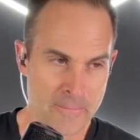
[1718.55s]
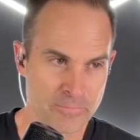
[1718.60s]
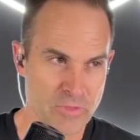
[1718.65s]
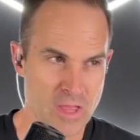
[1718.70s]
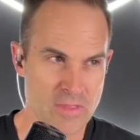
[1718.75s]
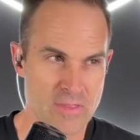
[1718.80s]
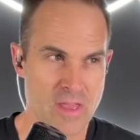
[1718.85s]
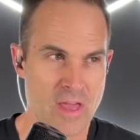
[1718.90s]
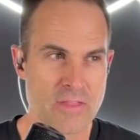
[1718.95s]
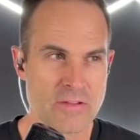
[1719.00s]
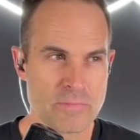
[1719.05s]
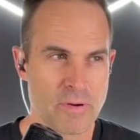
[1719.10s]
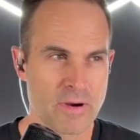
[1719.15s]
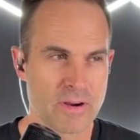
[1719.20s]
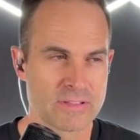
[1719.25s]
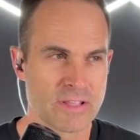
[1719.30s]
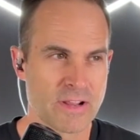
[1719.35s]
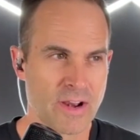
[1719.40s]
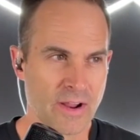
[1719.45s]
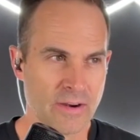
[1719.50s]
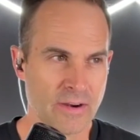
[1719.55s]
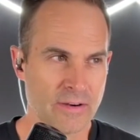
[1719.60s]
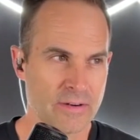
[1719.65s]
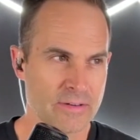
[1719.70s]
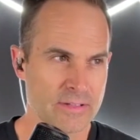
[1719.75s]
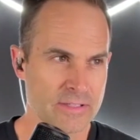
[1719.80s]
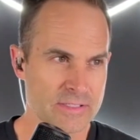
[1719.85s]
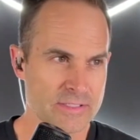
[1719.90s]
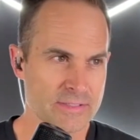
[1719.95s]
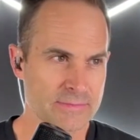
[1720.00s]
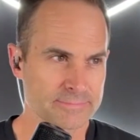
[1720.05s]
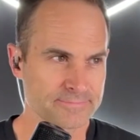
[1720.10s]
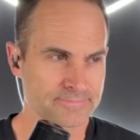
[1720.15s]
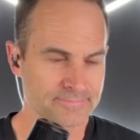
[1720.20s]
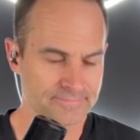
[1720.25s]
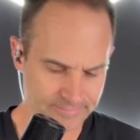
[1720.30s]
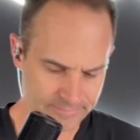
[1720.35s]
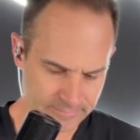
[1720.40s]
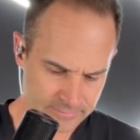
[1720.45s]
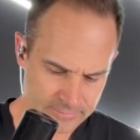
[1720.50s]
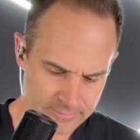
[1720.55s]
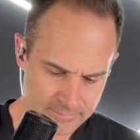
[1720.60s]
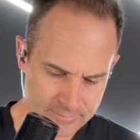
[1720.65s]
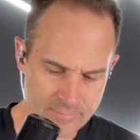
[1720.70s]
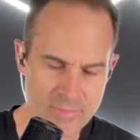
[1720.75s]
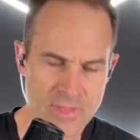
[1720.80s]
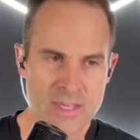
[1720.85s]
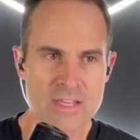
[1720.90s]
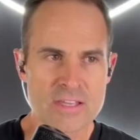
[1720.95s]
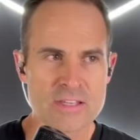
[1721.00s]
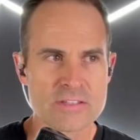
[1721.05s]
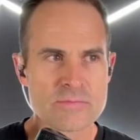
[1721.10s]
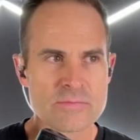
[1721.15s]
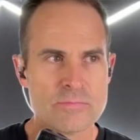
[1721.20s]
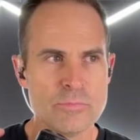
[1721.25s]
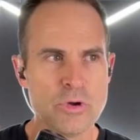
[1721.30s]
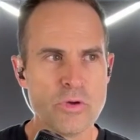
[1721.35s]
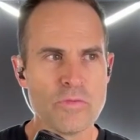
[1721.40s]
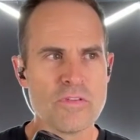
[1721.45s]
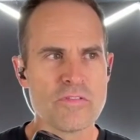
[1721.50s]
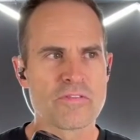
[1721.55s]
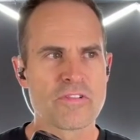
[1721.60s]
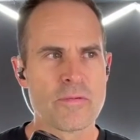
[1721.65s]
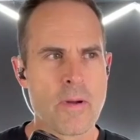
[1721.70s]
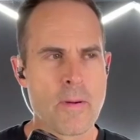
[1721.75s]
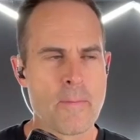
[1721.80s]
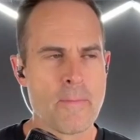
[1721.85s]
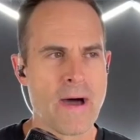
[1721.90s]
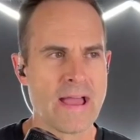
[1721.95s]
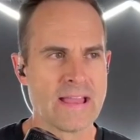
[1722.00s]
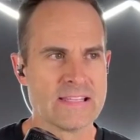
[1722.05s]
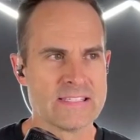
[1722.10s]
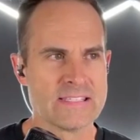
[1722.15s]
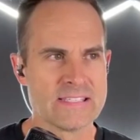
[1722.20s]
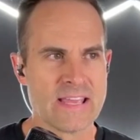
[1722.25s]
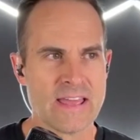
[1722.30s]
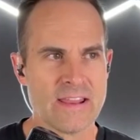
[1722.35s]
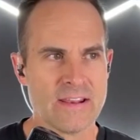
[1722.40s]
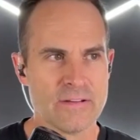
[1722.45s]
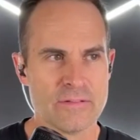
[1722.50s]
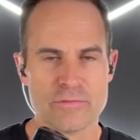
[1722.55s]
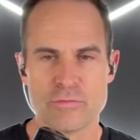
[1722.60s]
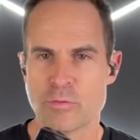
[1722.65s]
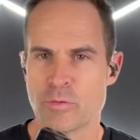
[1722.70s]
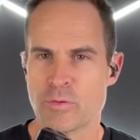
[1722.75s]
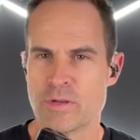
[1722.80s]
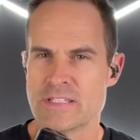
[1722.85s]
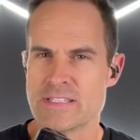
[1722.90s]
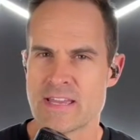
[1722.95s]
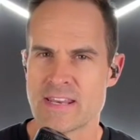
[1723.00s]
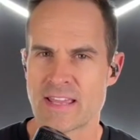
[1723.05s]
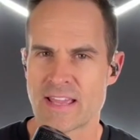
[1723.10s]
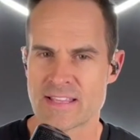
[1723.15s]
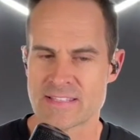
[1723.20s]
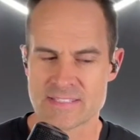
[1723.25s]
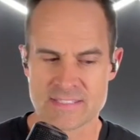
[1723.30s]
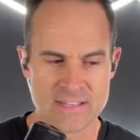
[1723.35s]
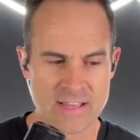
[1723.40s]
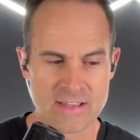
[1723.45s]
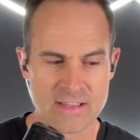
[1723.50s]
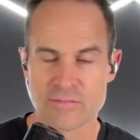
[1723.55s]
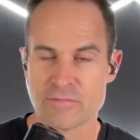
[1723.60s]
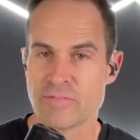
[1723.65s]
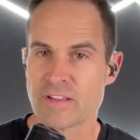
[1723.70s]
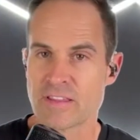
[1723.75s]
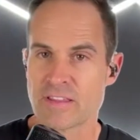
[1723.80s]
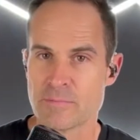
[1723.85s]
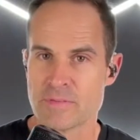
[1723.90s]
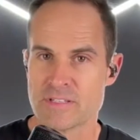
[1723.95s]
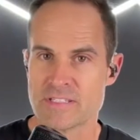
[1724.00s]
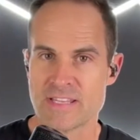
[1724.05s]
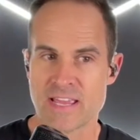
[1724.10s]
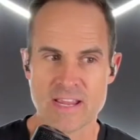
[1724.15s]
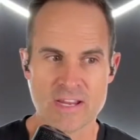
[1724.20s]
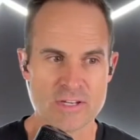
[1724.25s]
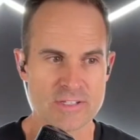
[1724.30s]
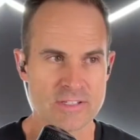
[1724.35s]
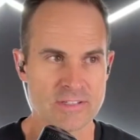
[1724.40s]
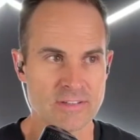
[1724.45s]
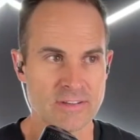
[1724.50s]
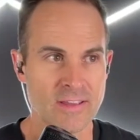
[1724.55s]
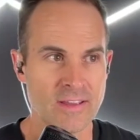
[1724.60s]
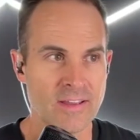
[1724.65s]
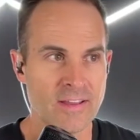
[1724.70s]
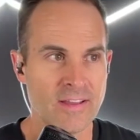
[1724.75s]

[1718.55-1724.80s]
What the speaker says: And the other part that I heard is moving from a mindset of when we tend to get stuck in victimization